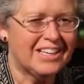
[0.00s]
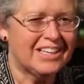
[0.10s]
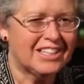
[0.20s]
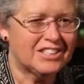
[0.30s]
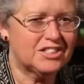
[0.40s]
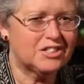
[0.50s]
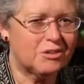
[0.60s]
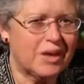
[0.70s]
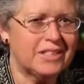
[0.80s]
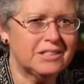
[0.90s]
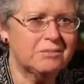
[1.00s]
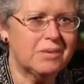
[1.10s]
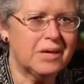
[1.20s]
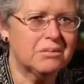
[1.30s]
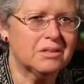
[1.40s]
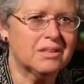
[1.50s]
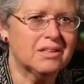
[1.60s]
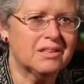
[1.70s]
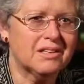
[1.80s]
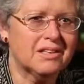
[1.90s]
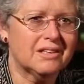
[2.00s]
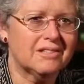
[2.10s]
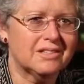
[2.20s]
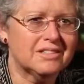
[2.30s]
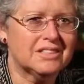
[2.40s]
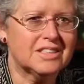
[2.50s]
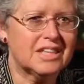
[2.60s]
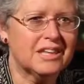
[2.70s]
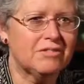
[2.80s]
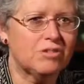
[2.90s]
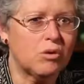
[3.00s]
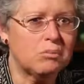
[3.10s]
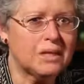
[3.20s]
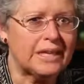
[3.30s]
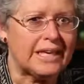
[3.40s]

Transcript: it's just great to be able to live normally